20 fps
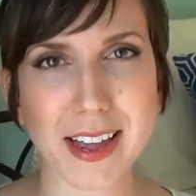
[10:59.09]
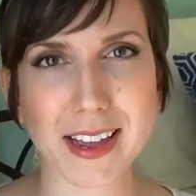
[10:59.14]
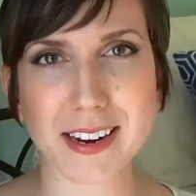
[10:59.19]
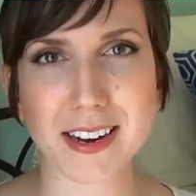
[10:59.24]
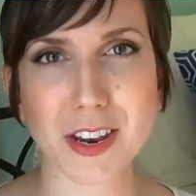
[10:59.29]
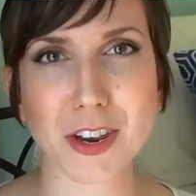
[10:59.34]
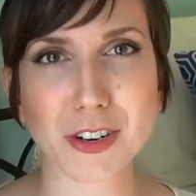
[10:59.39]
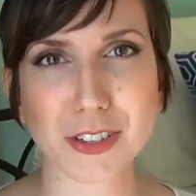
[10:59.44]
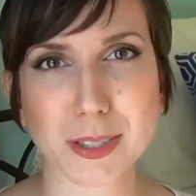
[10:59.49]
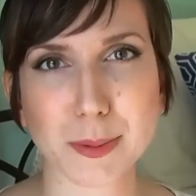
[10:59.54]

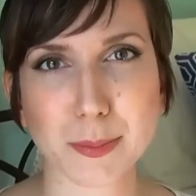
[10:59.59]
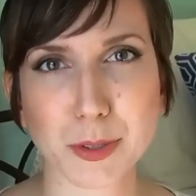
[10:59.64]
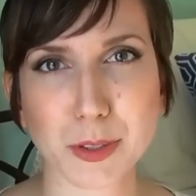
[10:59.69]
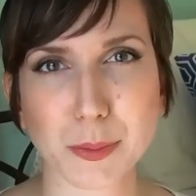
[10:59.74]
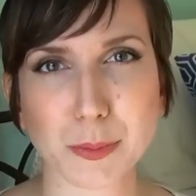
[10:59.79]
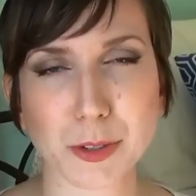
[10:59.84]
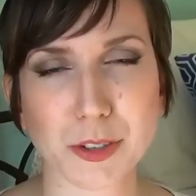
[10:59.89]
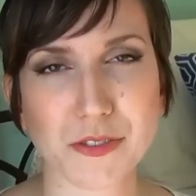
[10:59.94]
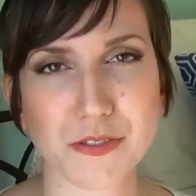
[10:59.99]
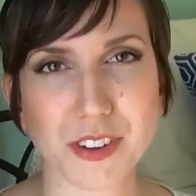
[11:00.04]
in your
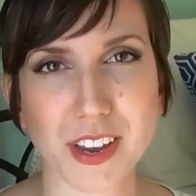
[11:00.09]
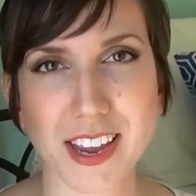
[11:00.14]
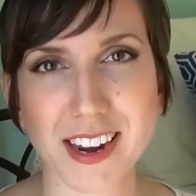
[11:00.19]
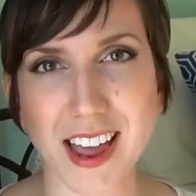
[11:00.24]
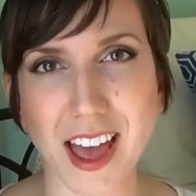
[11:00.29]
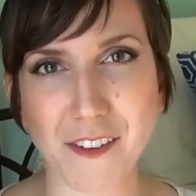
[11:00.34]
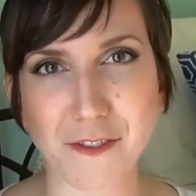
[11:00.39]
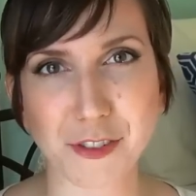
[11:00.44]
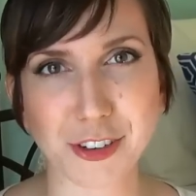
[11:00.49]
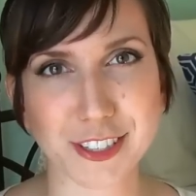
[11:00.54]
subscription feed
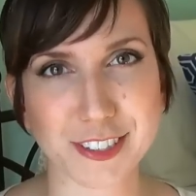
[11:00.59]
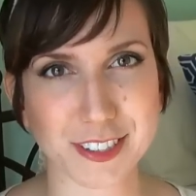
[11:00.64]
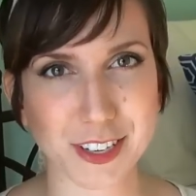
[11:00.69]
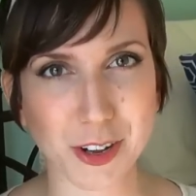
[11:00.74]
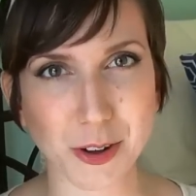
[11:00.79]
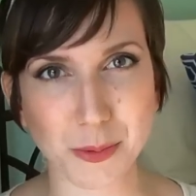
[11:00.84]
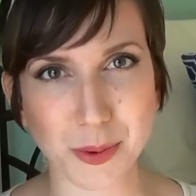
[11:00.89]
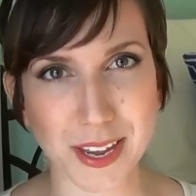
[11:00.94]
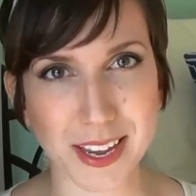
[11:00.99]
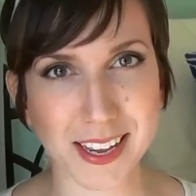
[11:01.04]
every
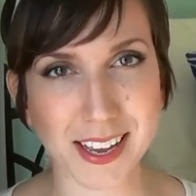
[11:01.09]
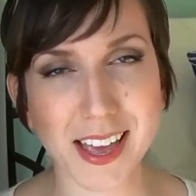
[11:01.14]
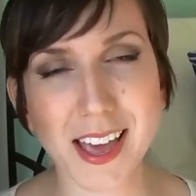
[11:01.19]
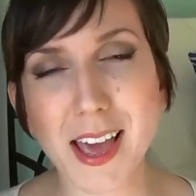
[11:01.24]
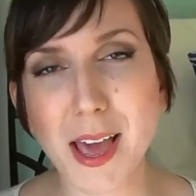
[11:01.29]
single week.